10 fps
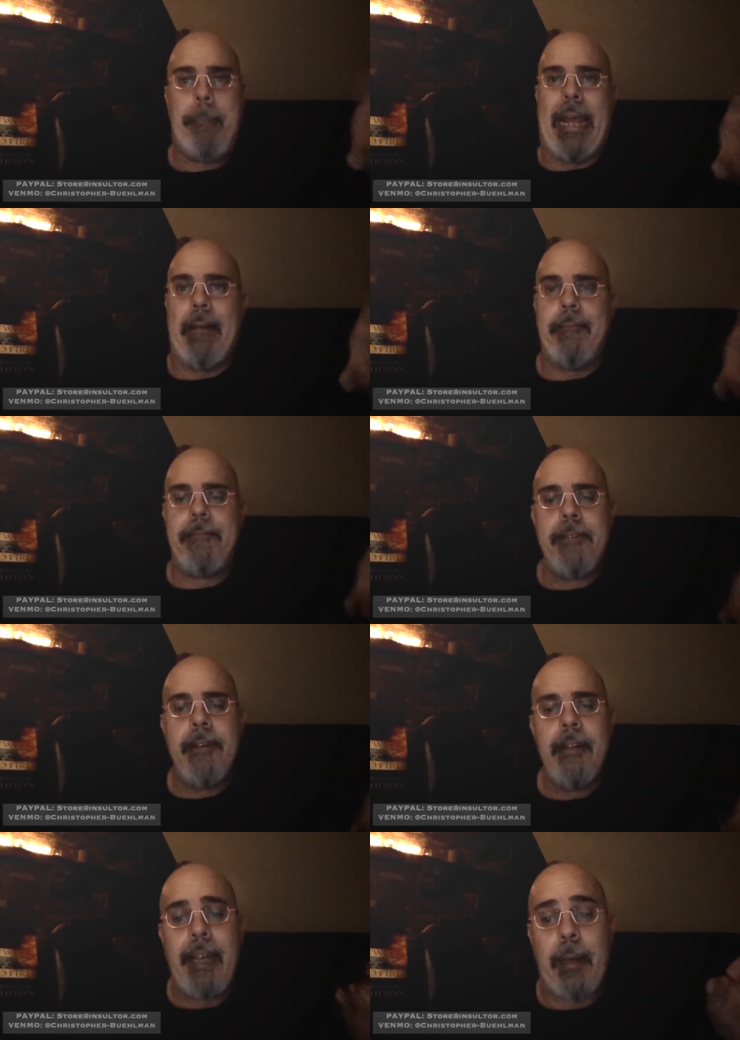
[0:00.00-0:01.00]
bamf,
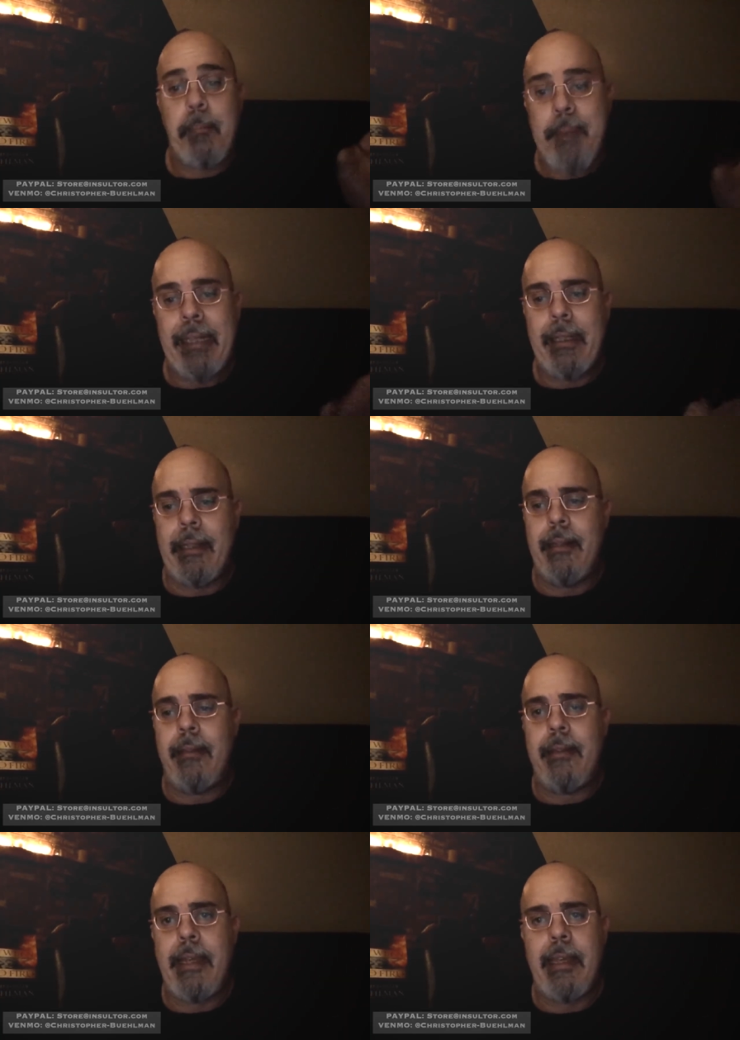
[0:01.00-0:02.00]
like a pelican
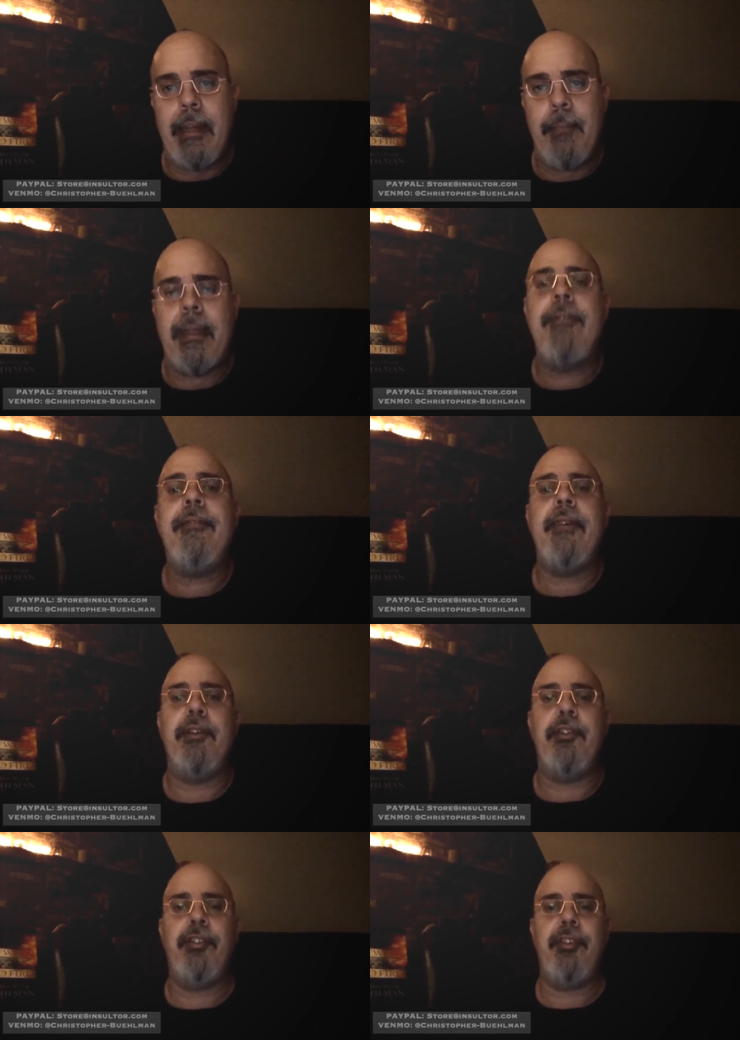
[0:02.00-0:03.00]
taking a big
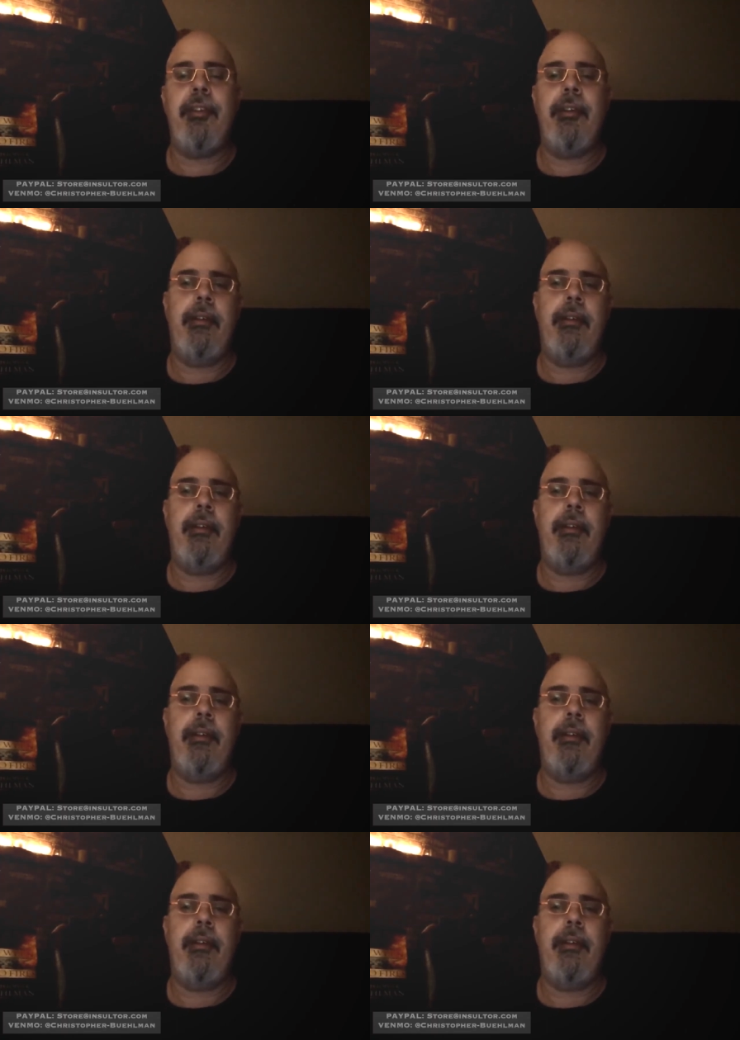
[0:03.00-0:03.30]
fish.